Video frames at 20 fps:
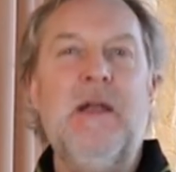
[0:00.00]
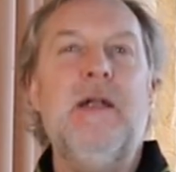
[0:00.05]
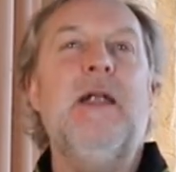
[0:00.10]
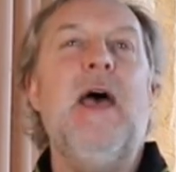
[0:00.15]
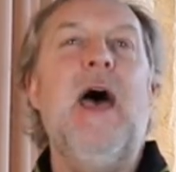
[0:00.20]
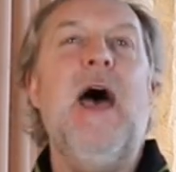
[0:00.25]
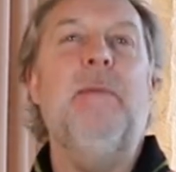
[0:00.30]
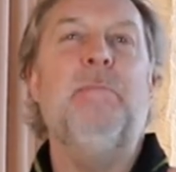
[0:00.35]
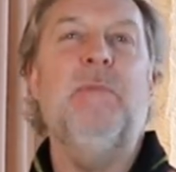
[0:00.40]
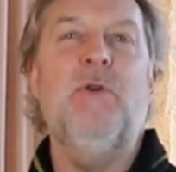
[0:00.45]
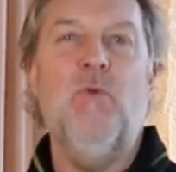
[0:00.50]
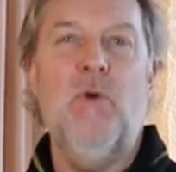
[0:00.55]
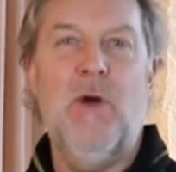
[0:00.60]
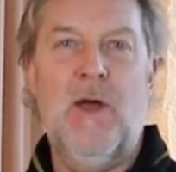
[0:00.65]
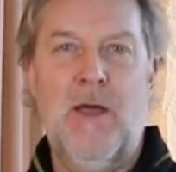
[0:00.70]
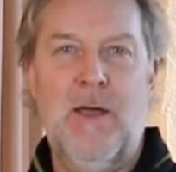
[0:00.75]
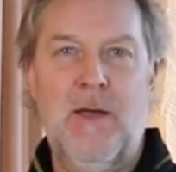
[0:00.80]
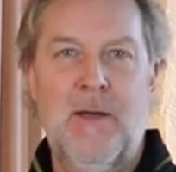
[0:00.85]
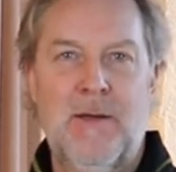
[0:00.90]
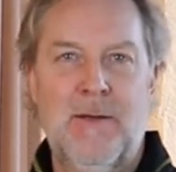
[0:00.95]
in a happy
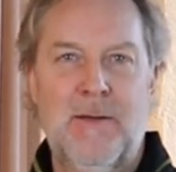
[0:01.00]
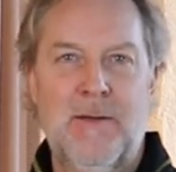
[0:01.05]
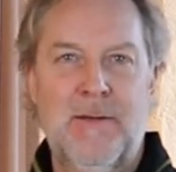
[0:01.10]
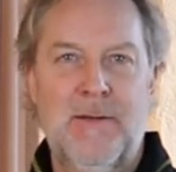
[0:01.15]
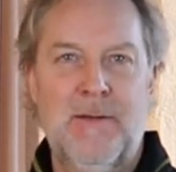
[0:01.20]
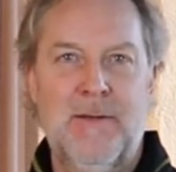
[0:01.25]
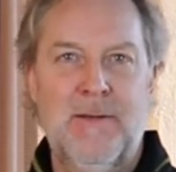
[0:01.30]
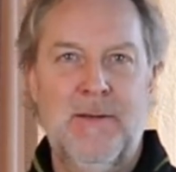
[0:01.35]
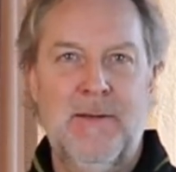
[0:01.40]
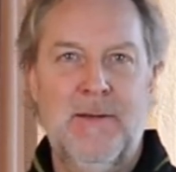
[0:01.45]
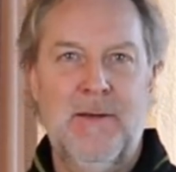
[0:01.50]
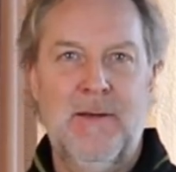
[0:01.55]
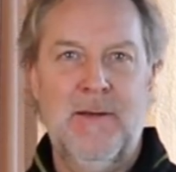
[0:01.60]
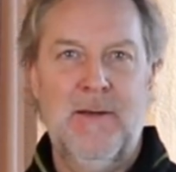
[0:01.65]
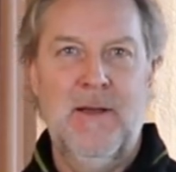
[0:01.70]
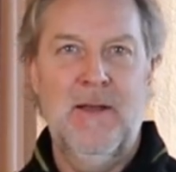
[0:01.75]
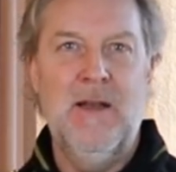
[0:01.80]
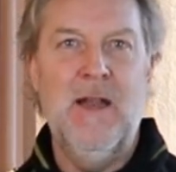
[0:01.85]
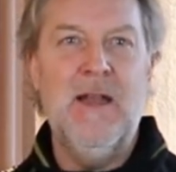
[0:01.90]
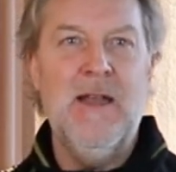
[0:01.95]
way,
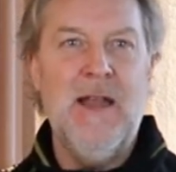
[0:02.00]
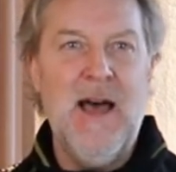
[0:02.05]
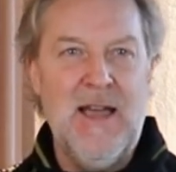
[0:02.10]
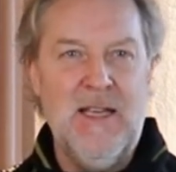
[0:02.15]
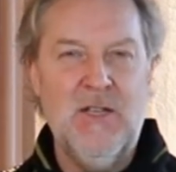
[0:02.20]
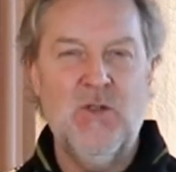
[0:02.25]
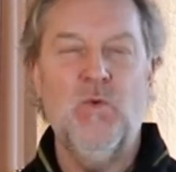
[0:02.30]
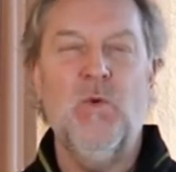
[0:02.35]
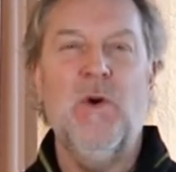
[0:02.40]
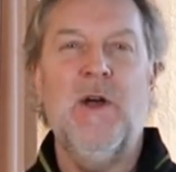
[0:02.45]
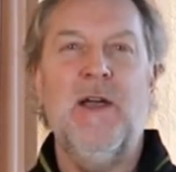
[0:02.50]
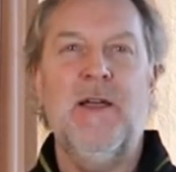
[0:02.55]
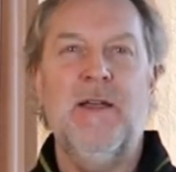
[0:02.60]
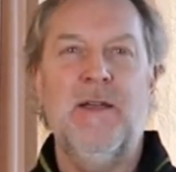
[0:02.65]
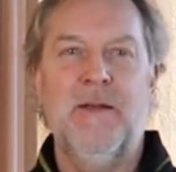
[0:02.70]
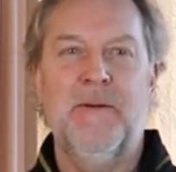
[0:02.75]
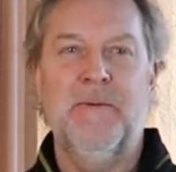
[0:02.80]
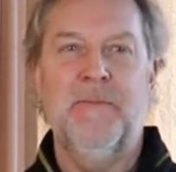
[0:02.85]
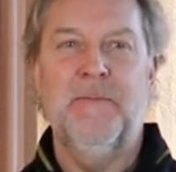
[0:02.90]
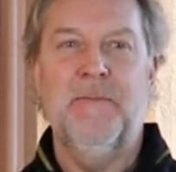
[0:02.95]
in a nice way.